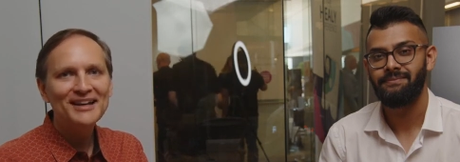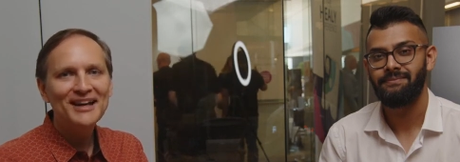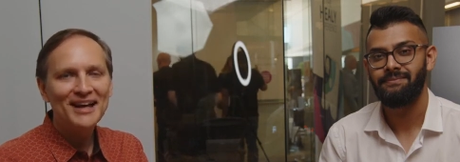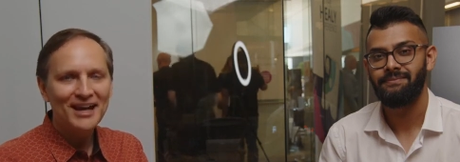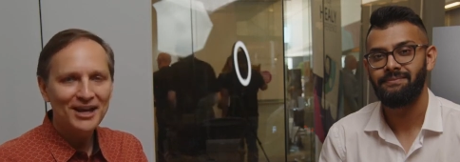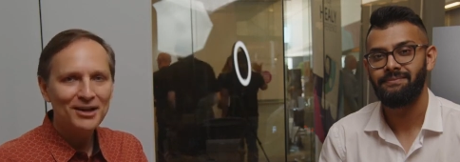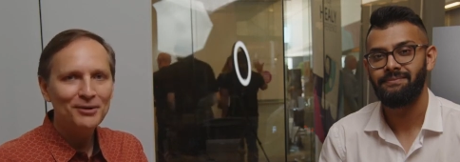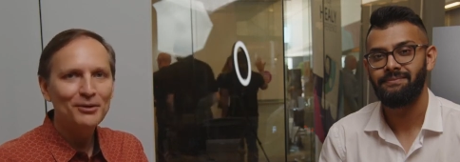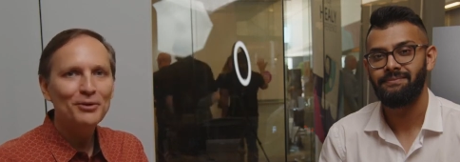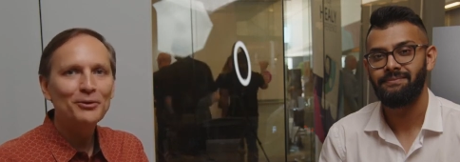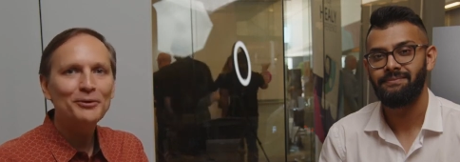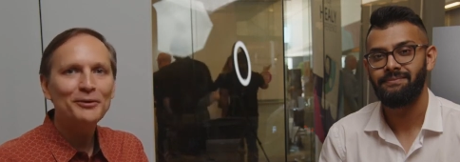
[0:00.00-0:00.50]

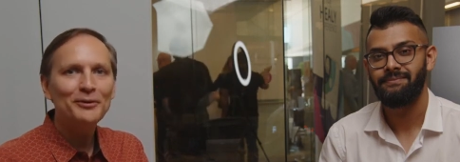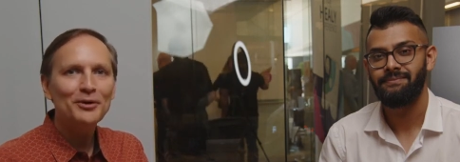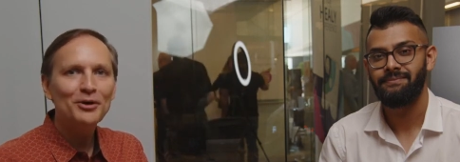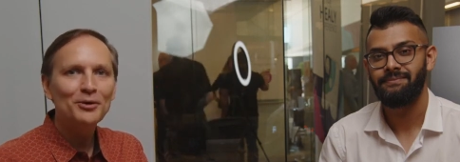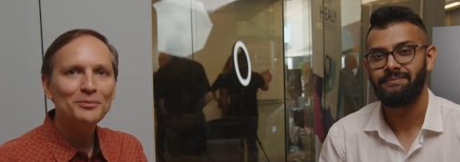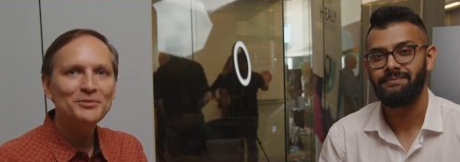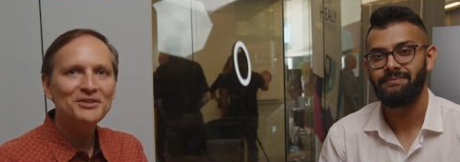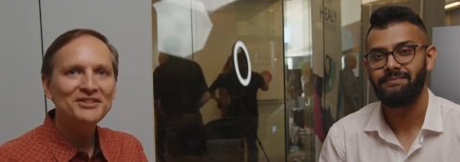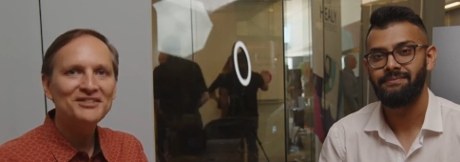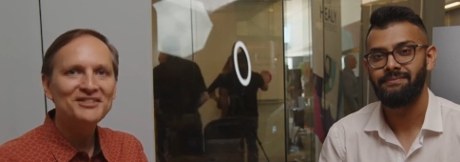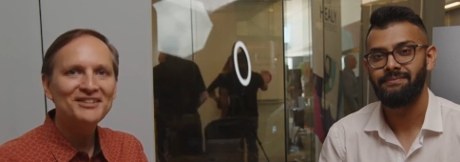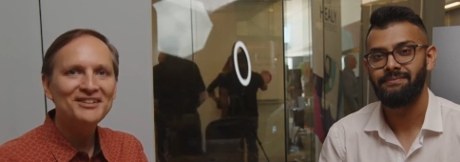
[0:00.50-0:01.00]
Speaker 1: and
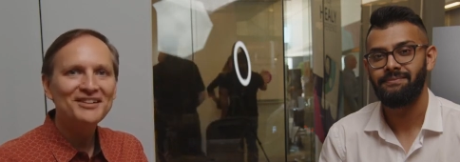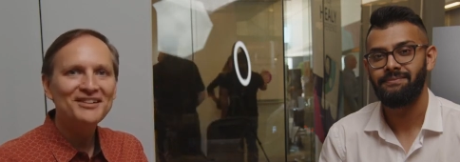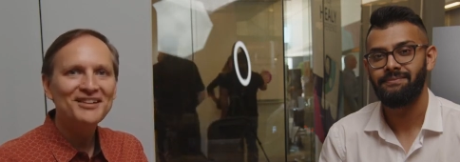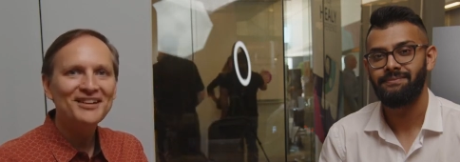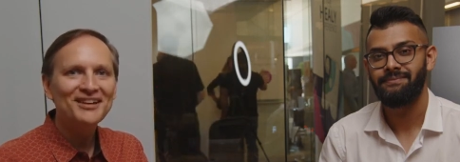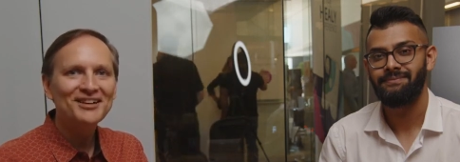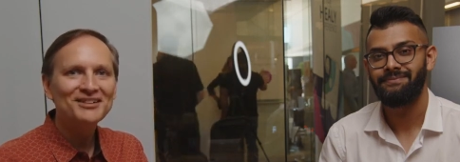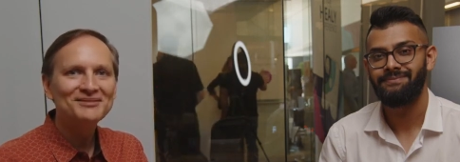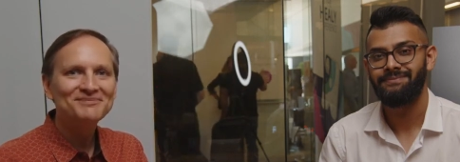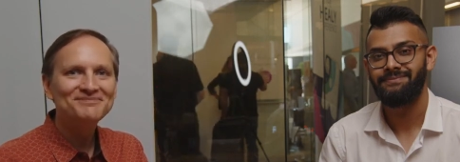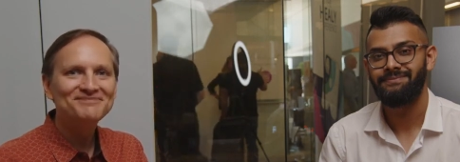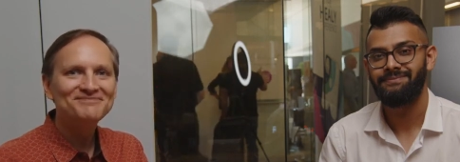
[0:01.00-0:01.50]
hope to see you
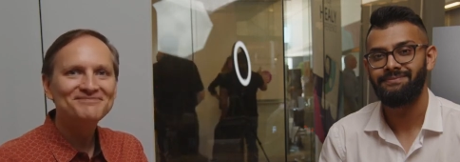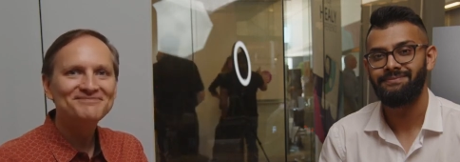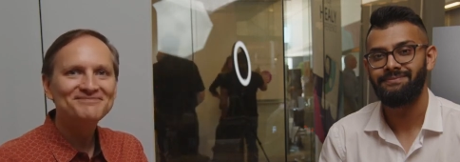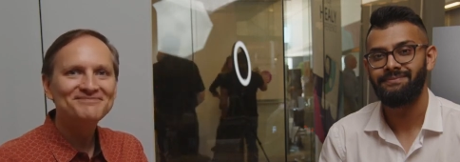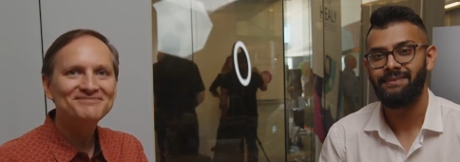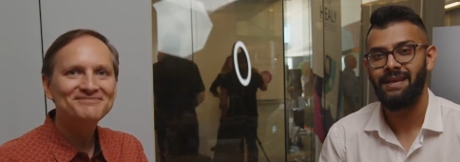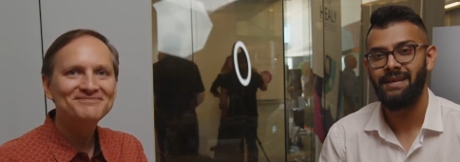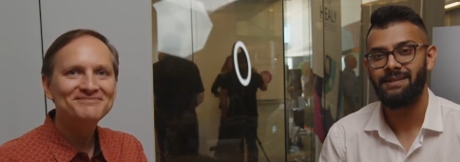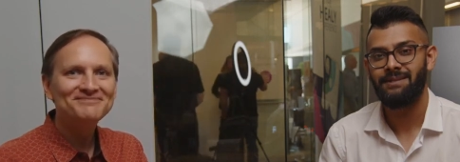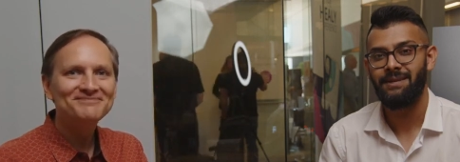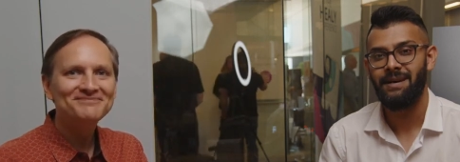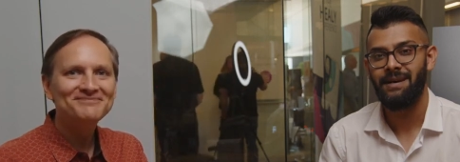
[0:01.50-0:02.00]
there.
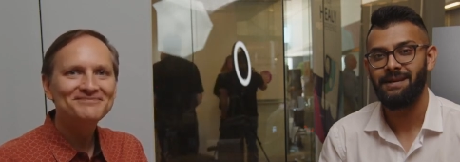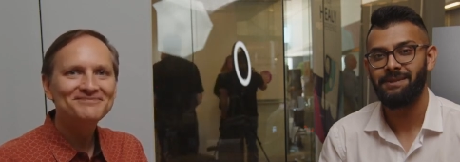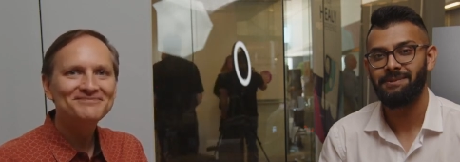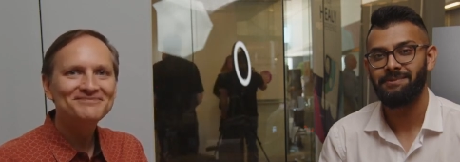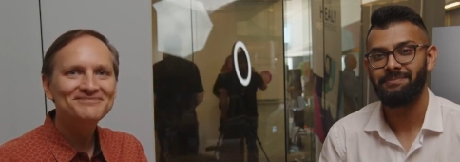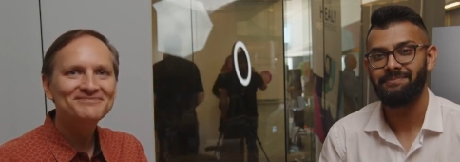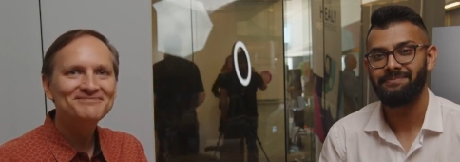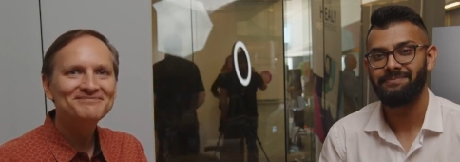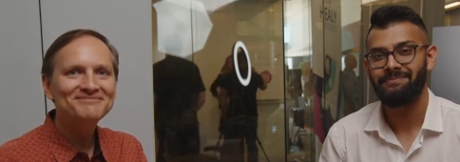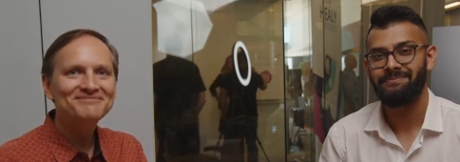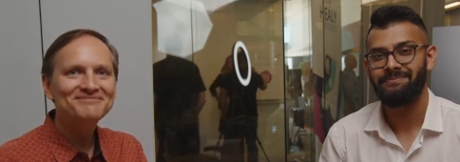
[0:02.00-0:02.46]
Thanks, guys.